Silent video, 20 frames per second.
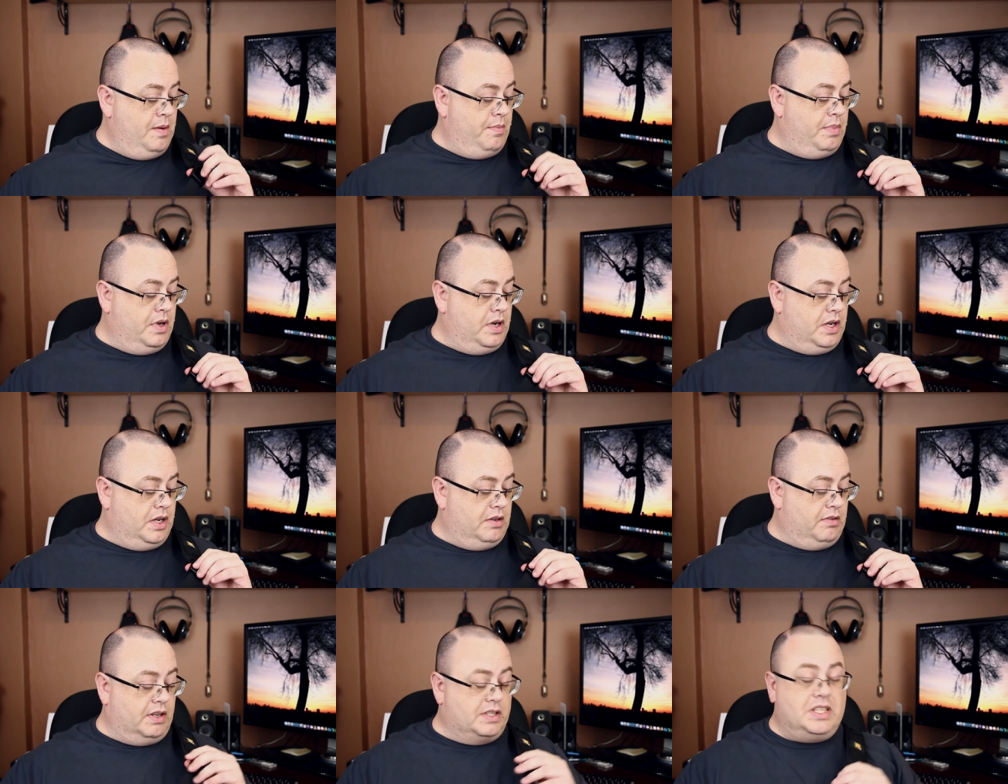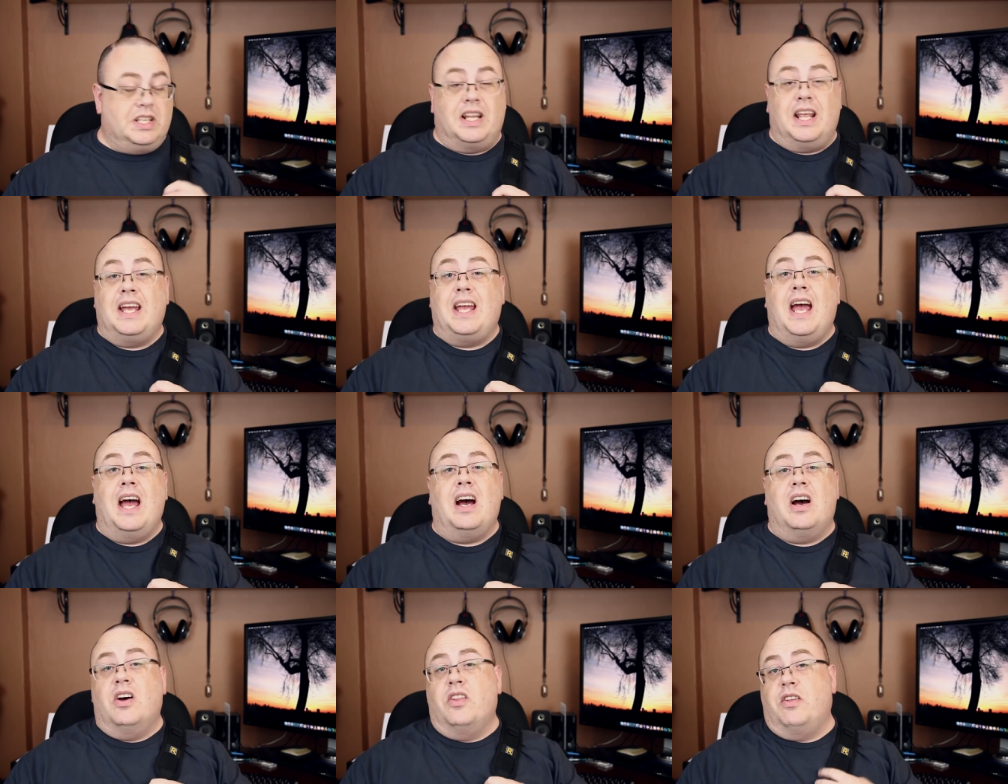But uh, like I said, they
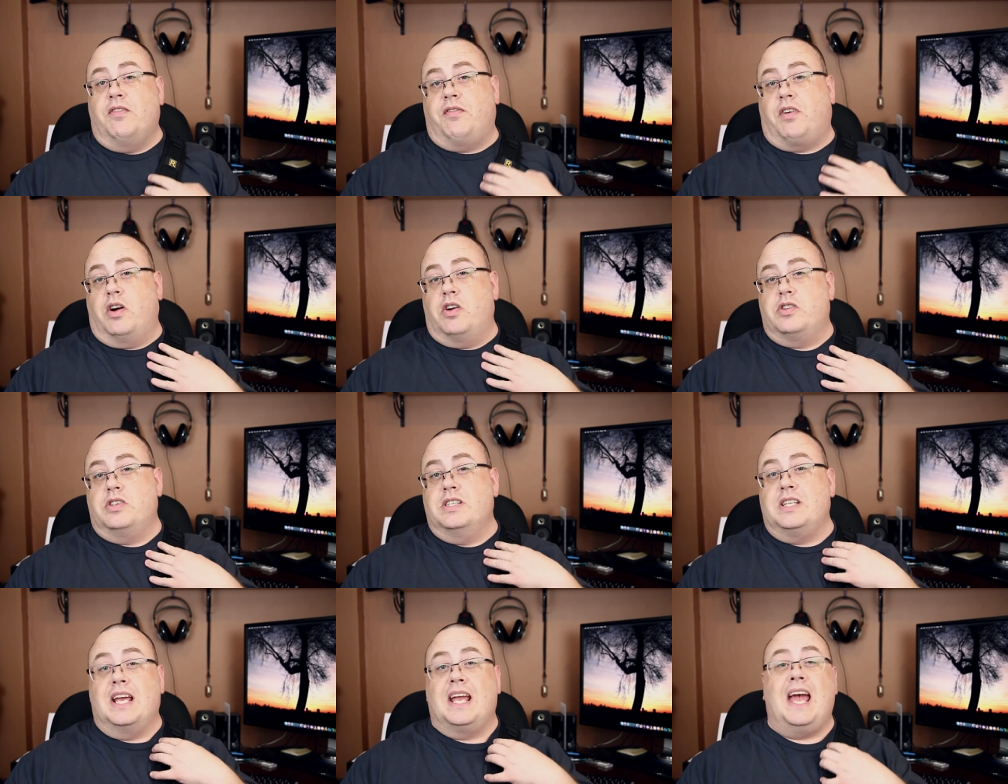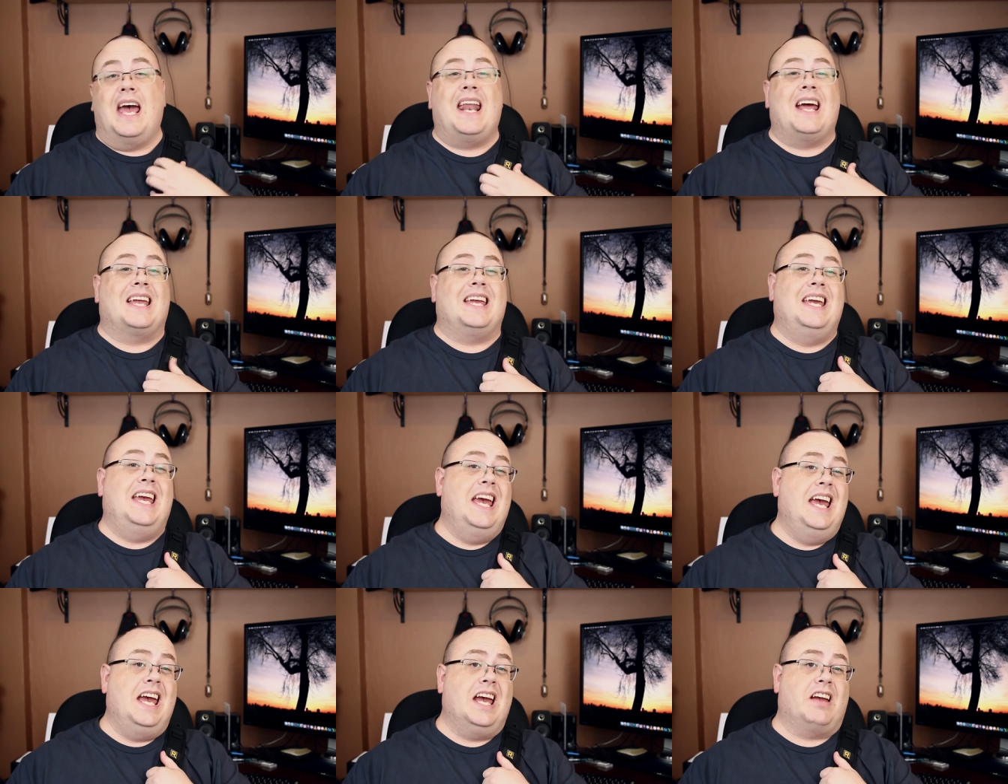got other versions. They got a
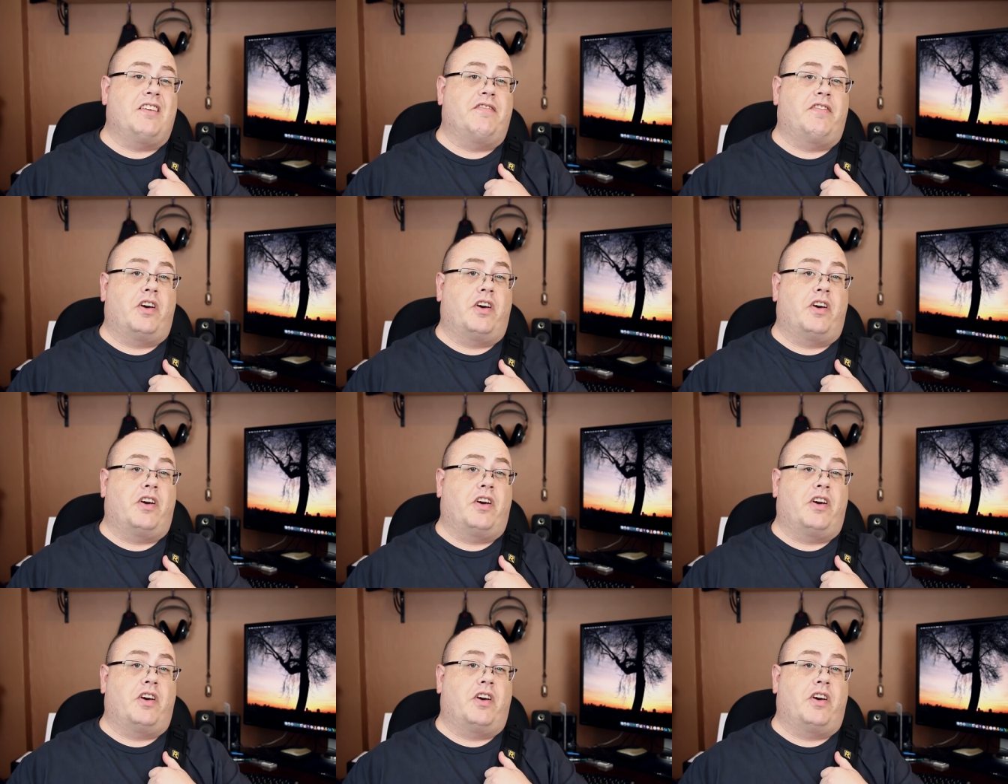kick